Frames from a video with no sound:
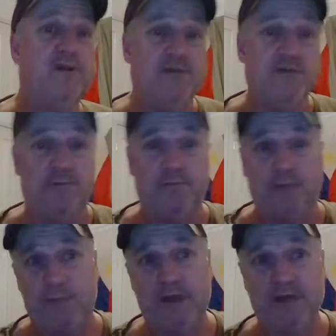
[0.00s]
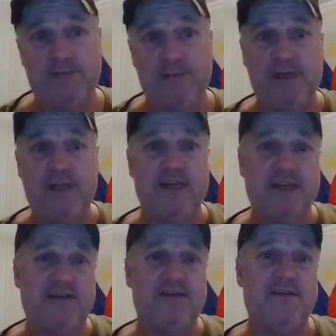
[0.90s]
will probably have to be
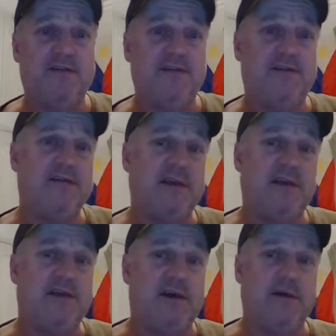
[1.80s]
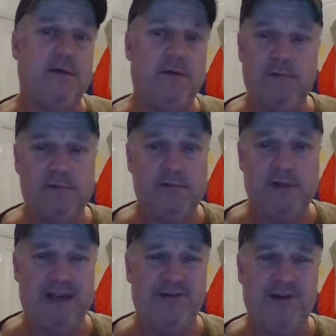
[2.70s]
connected to the other
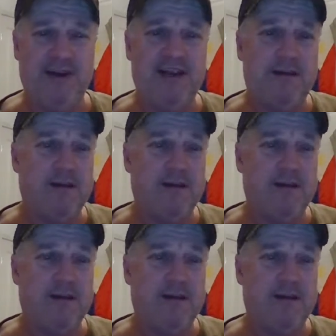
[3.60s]
area,